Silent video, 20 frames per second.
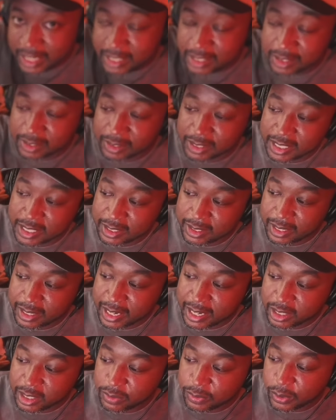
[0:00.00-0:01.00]
So these are the
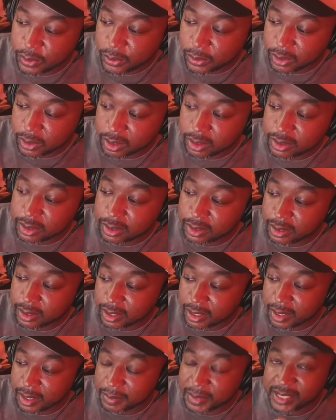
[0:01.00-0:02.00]
X4s.
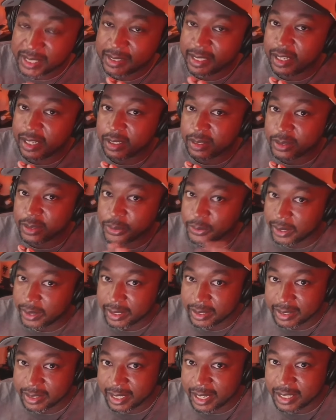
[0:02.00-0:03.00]
They sound great.
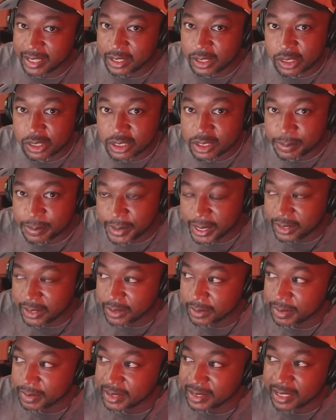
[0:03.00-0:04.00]
They got the whole
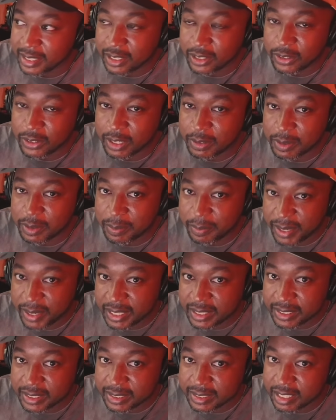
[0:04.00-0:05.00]
spectrum. They sound great with
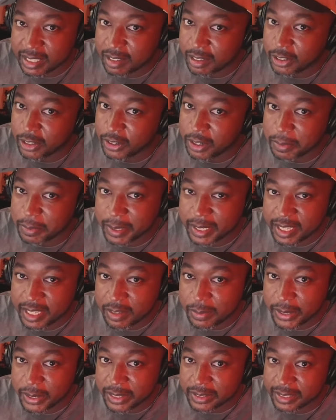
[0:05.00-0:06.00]
bass. They sound great with key
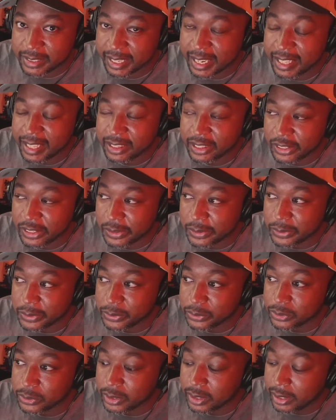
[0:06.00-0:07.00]
bass. They got
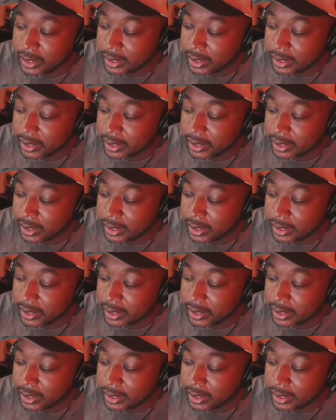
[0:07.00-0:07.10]
lows.